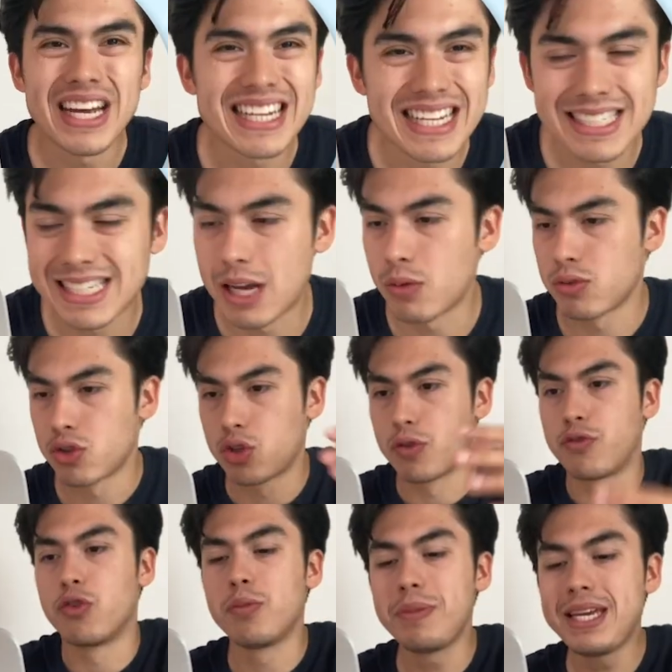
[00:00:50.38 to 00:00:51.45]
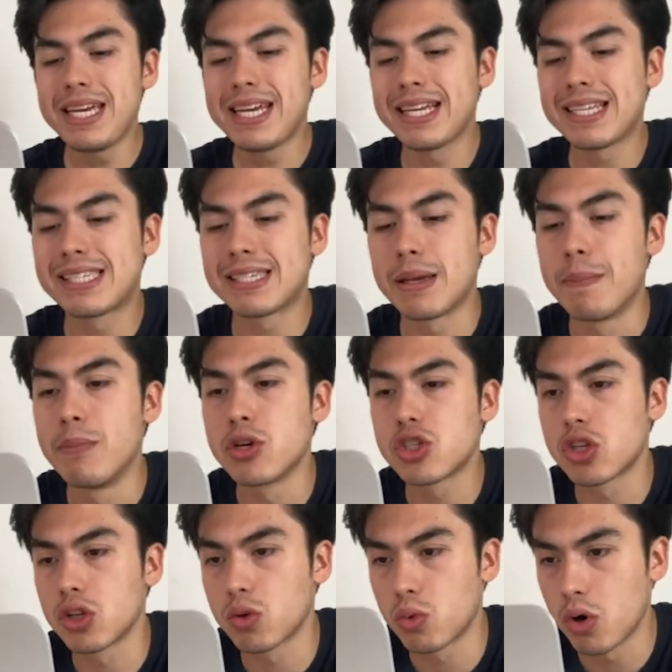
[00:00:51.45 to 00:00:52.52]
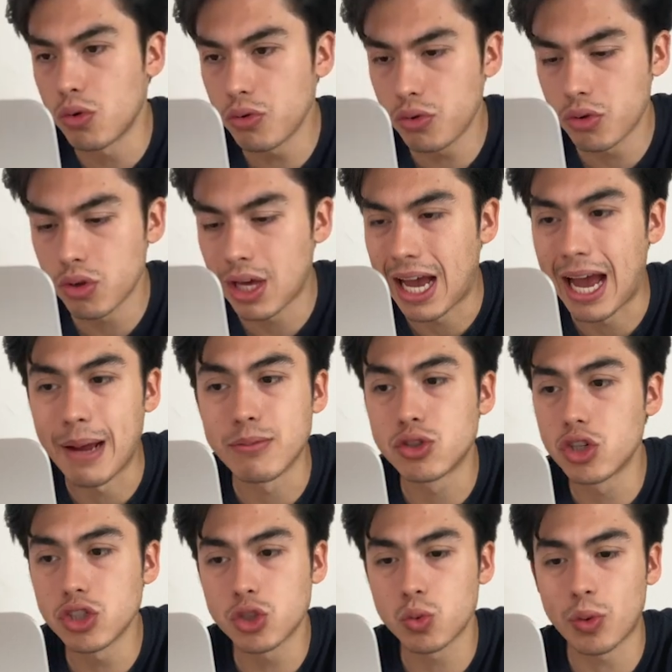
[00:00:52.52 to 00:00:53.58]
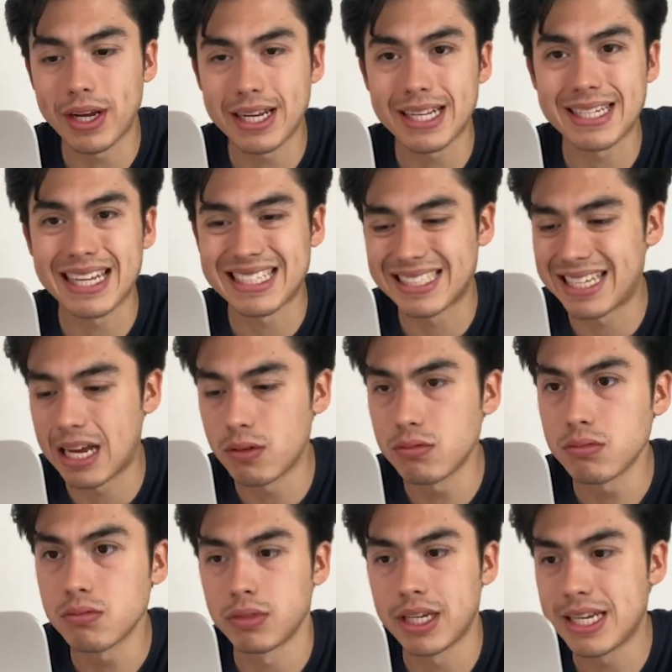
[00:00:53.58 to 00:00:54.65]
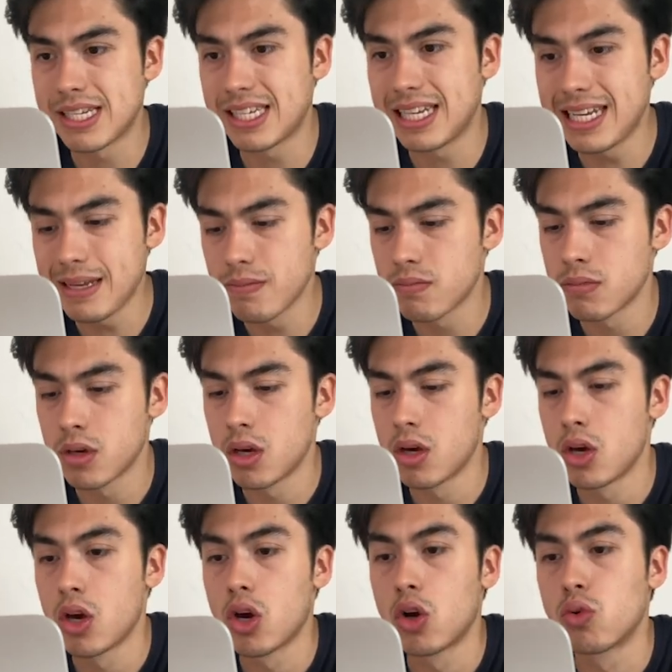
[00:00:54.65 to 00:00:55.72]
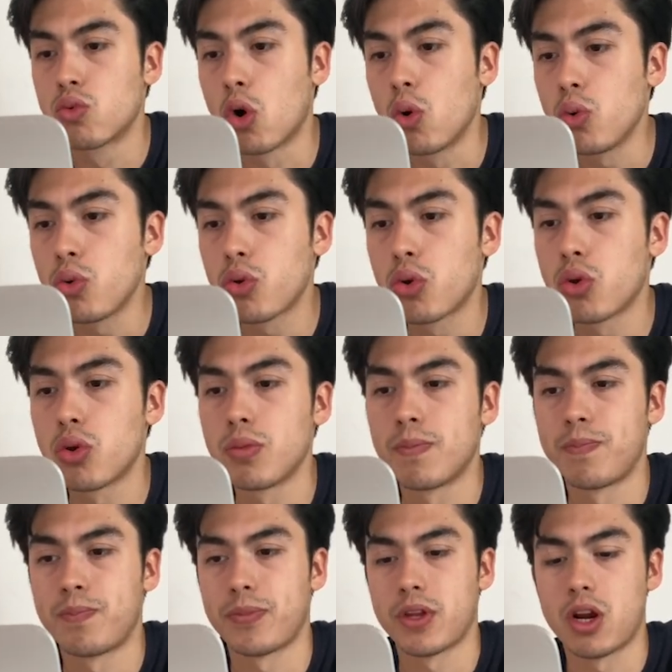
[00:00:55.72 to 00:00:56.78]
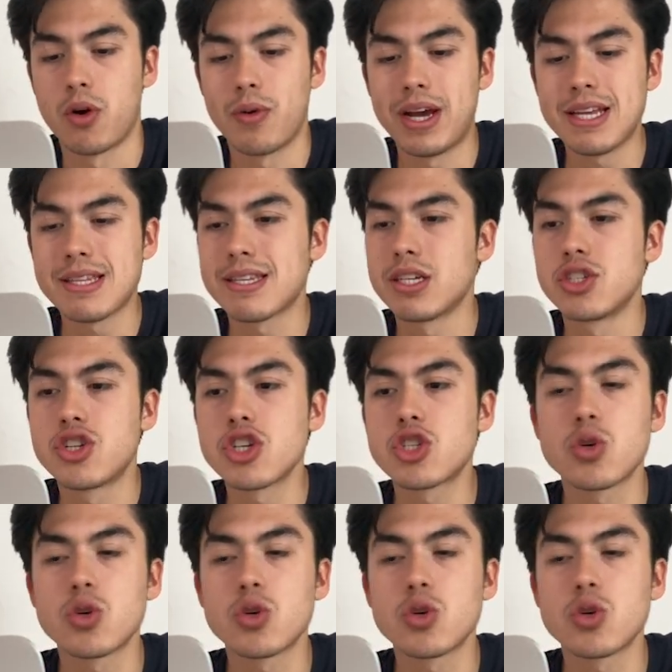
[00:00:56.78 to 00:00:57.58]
that down. So for me, it's muscle growth. I'm just writing that down easily. Growth. All right. Just